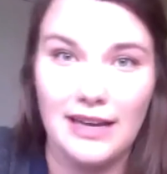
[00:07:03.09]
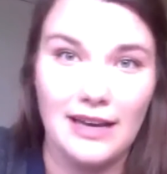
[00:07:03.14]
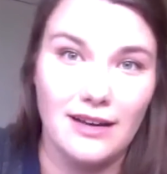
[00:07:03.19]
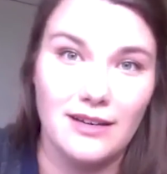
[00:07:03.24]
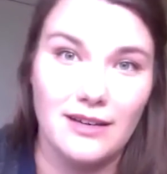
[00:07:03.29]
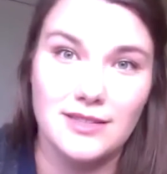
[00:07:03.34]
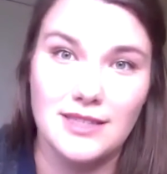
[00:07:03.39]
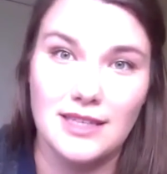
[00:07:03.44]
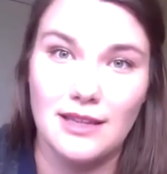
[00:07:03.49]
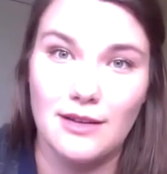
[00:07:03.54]

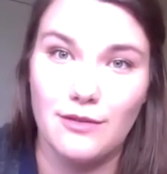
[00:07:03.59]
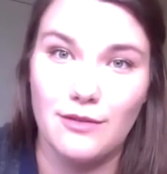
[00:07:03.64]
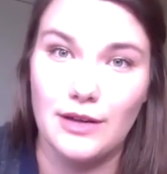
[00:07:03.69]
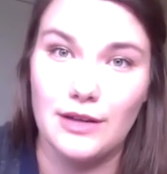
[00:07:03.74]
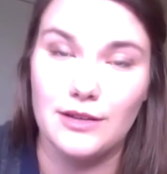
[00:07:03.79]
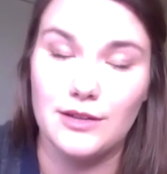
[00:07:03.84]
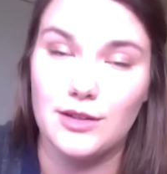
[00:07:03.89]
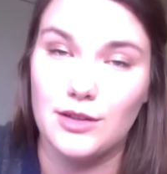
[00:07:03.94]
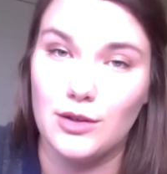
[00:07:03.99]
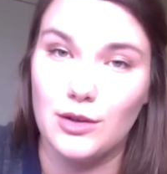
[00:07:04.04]
else in the
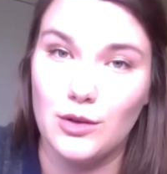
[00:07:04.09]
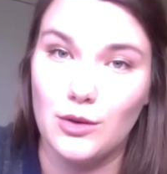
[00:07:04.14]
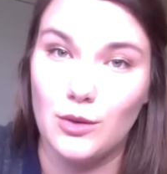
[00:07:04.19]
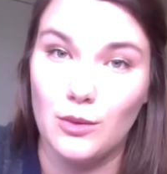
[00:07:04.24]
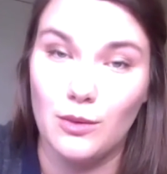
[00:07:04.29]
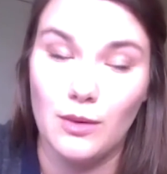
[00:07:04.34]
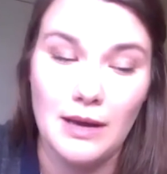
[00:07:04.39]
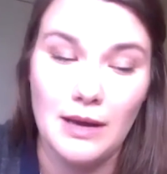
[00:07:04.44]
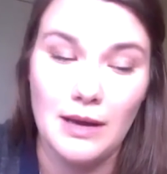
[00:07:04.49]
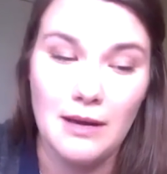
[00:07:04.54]
field
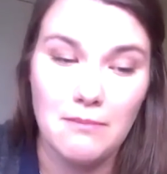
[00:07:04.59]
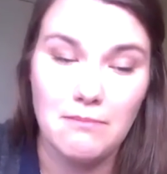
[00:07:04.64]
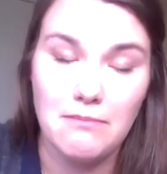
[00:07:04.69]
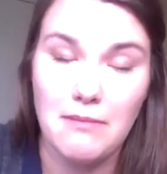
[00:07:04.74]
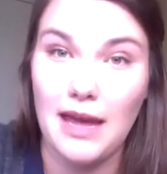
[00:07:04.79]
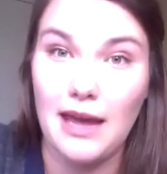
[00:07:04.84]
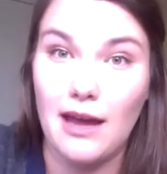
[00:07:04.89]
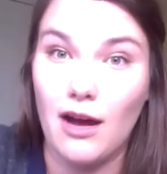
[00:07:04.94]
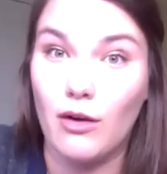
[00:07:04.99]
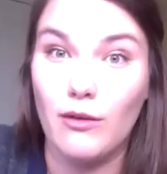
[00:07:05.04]
who
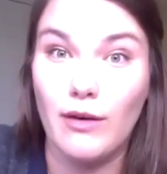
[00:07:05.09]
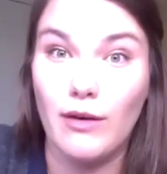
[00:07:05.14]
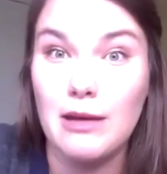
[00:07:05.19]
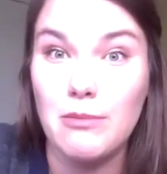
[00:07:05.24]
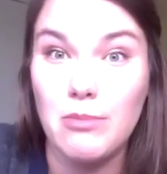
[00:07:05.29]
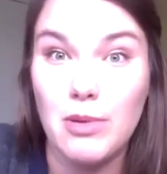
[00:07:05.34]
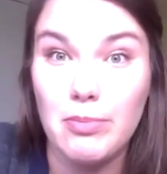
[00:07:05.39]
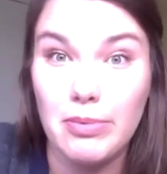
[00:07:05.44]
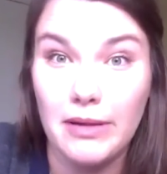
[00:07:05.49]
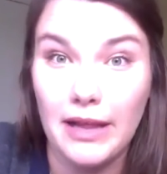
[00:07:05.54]
may already
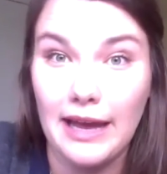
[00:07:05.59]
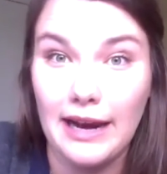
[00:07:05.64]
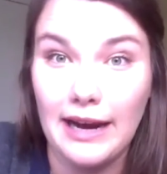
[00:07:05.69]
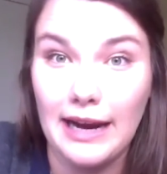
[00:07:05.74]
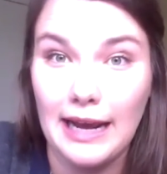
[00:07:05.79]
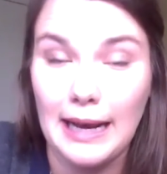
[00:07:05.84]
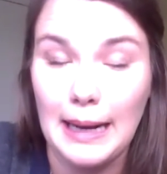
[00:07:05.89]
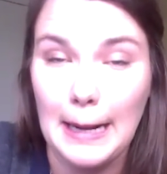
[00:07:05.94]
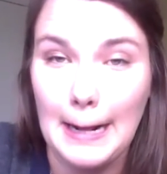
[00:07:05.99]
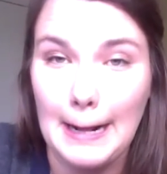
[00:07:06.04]
be
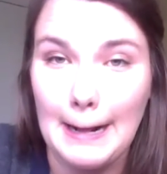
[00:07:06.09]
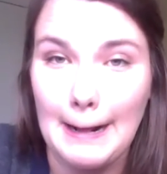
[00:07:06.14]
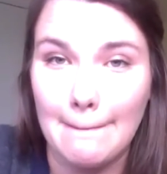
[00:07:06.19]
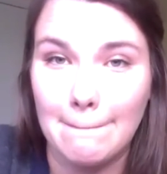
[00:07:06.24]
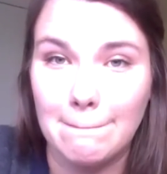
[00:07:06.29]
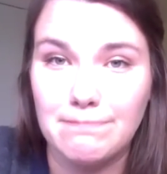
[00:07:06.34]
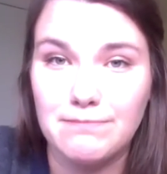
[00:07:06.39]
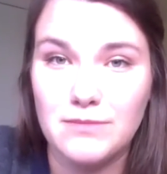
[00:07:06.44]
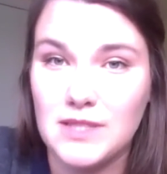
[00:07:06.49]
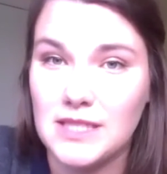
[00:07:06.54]
planning
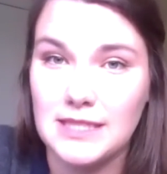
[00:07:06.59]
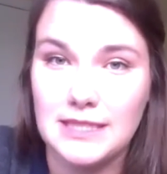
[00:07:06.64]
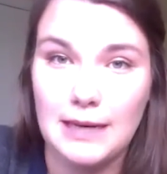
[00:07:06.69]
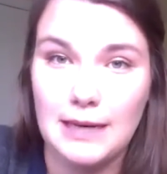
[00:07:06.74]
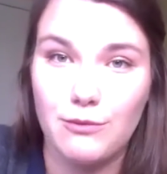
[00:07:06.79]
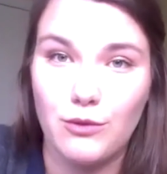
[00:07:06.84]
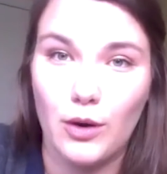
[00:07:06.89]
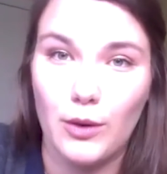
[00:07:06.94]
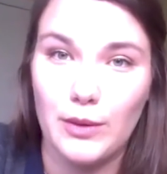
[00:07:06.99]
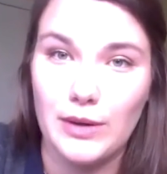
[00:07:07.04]
to
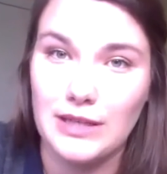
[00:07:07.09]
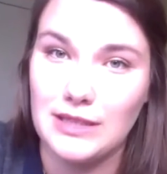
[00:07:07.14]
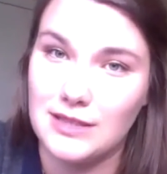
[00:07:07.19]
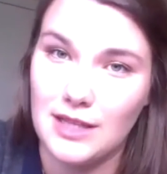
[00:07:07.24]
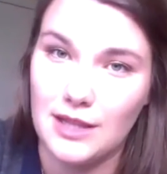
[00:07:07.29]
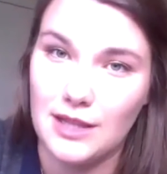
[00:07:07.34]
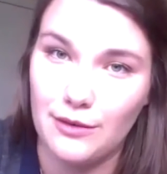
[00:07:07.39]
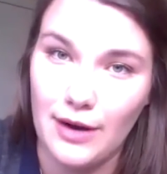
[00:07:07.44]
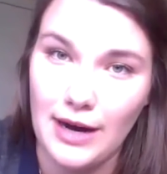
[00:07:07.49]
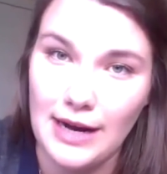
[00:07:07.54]
step forward into
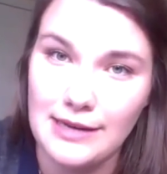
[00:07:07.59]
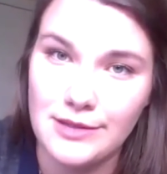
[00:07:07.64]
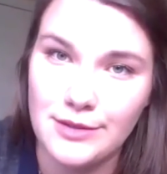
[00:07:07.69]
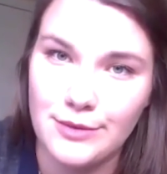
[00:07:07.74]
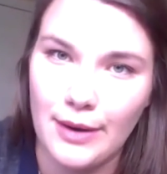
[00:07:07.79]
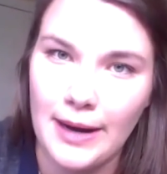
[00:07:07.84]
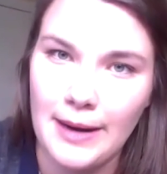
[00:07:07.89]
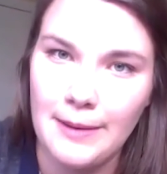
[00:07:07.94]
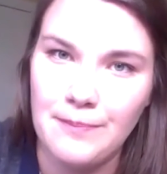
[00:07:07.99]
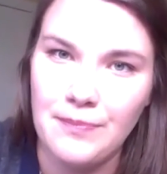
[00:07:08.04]
the race,
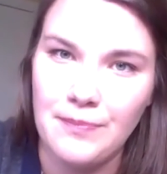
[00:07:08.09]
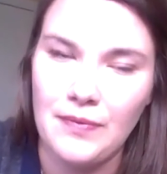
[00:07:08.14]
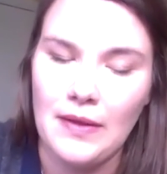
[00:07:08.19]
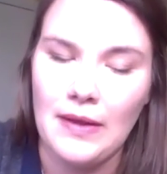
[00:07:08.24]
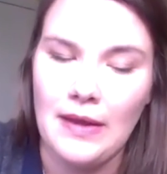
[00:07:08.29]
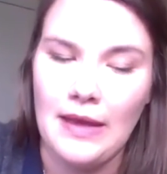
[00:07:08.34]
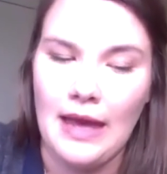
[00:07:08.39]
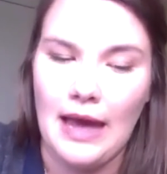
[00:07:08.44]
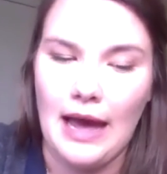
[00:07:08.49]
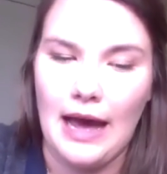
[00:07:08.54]
right?
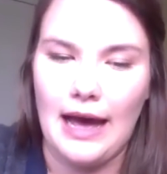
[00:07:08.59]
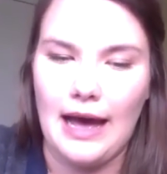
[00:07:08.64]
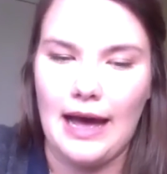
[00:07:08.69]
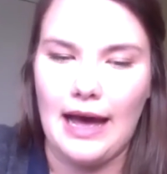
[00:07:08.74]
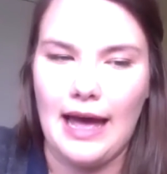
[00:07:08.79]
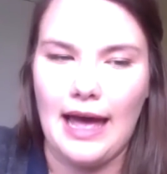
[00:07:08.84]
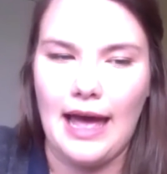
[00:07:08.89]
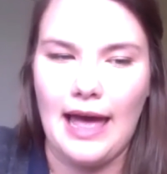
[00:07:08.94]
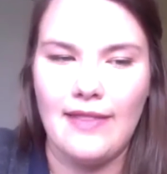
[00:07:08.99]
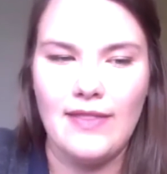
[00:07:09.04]

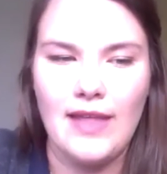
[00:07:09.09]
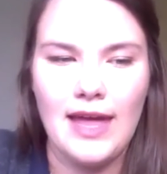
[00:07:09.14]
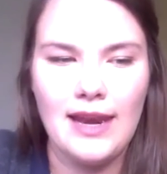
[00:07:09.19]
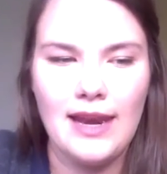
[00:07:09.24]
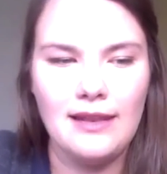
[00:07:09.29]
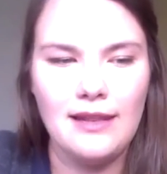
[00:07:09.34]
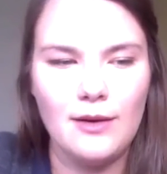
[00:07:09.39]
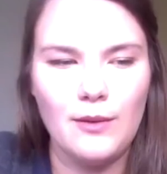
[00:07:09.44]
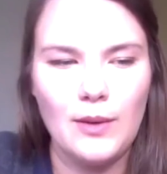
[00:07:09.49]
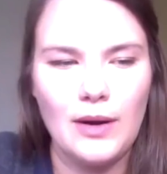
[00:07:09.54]
And
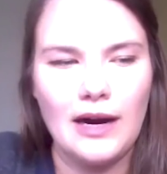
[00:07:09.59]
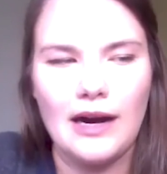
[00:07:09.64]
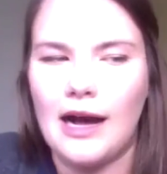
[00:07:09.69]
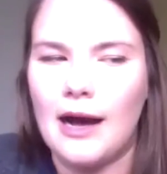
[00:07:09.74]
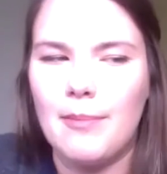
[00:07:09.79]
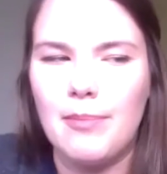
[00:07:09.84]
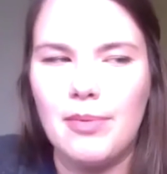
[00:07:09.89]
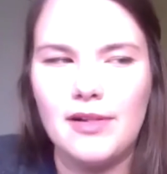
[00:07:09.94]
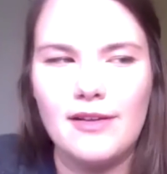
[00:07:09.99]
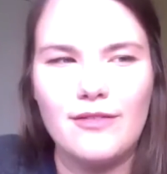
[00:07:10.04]
then there were a
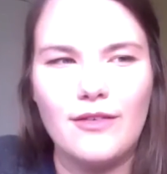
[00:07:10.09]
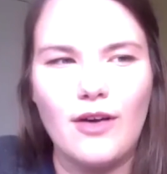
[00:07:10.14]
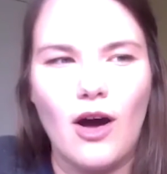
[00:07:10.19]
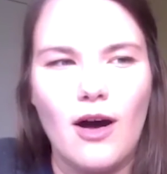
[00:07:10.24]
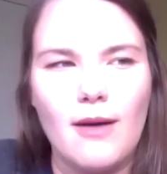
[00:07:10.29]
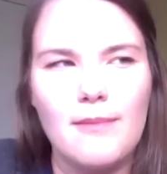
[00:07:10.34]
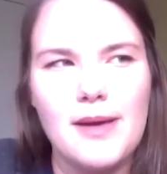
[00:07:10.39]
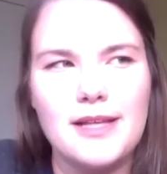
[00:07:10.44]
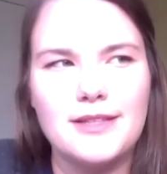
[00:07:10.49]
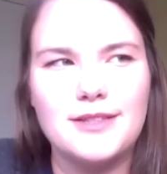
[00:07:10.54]
couple of
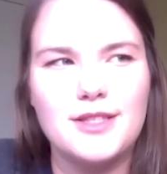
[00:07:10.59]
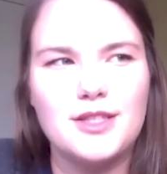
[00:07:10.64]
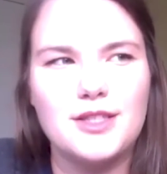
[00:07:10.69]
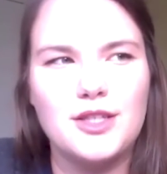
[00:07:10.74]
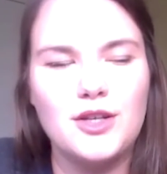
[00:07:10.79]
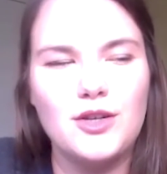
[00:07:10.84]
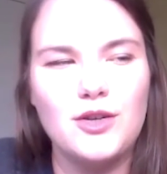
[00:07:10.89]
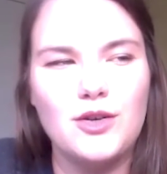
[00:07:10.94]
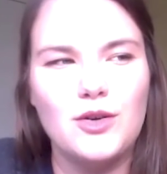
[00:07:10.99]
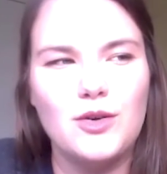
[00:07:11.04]
comments
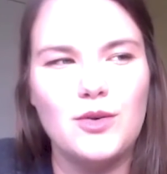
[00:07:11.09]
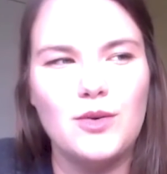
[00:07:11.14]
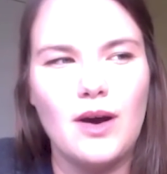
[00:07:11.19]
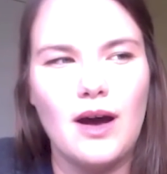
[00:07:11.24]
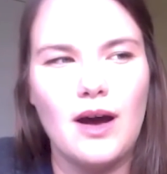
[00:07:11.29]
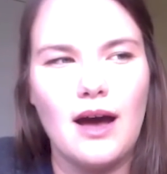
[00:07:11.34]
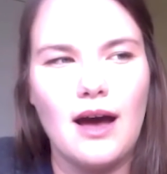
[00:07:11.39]
too.